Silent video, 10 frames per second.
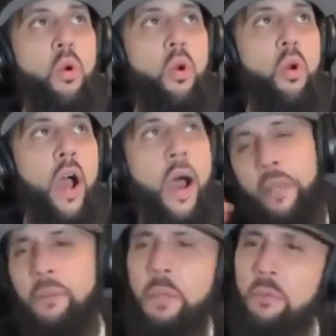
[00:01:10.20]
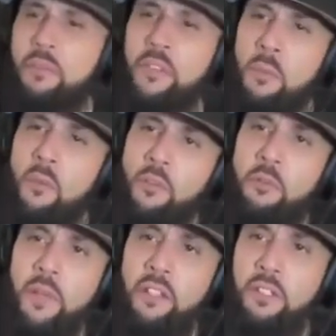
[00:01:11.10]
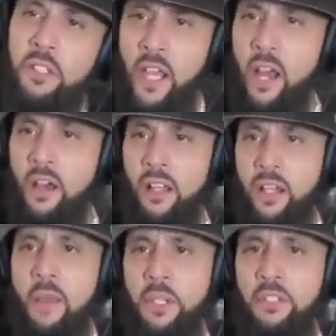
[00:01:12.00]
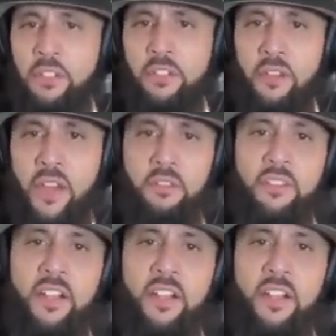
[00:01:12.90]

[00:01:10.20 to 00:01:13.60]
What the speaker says: many people have come over from last year? Like how many seniors you have and stuff?